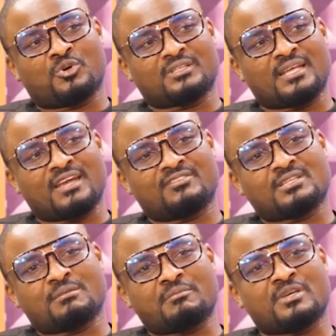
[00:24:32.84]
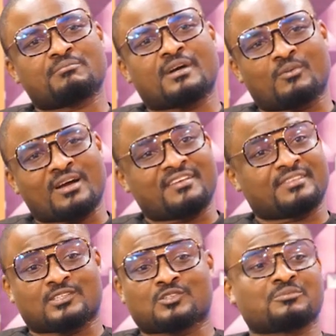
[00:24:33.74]
but every time I meet my wife,
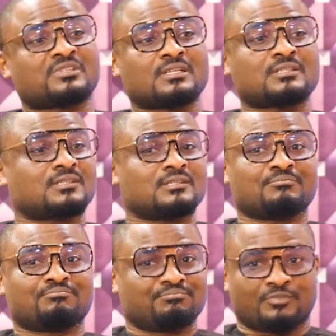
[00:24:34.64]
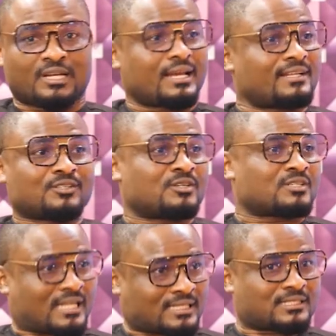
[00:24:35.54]
there's some things she borderline does
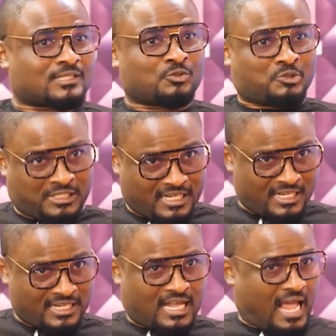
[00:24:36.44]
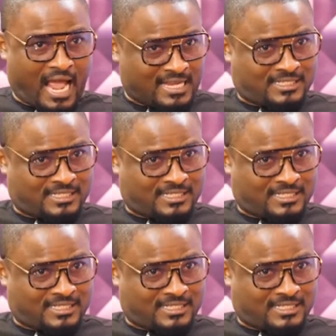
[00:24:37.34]
that till today, I